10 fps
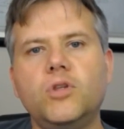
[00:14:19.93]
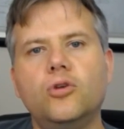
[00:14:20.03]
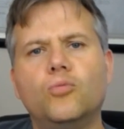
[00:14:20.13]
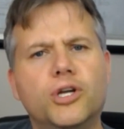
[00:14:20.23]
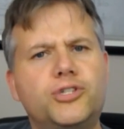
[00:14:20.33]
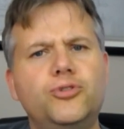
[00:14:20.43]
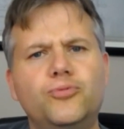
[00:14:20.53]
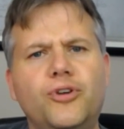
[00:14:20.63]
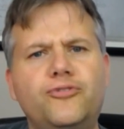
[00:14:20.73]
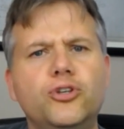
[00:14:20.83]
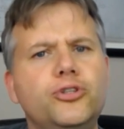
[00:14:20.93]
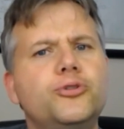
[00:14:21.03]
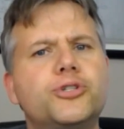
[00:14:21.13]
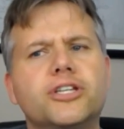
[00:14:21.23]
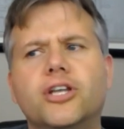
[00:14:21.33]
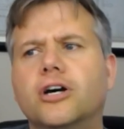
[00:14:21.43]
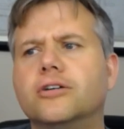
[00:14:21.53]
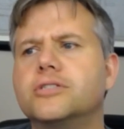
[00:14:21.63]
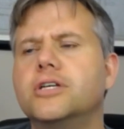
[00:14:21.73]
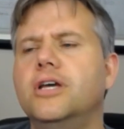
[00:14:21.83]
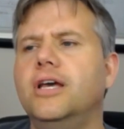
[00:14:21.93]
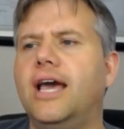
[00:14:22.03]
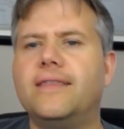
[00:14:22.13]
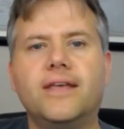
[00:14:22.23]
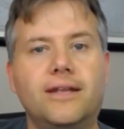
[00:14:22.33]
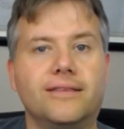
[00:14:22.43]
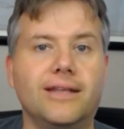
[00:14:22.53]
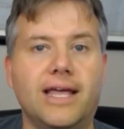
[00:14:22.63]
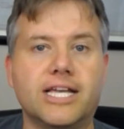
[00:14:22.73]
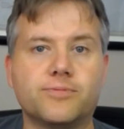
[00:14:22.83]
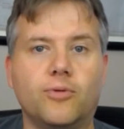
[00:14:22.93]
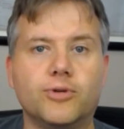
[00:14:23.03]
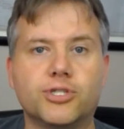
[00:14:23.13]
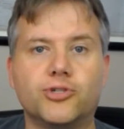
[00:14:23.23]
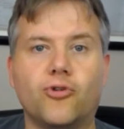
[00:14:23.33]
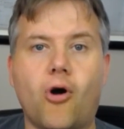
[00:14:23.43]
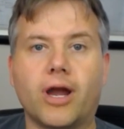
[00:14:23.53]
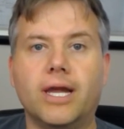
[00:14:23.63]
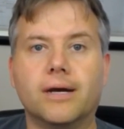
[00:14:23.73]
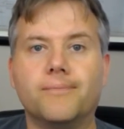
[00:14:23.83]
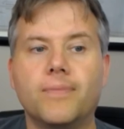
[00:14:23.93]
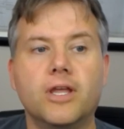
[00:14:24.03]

you're using those. And then the last one was the drawing here.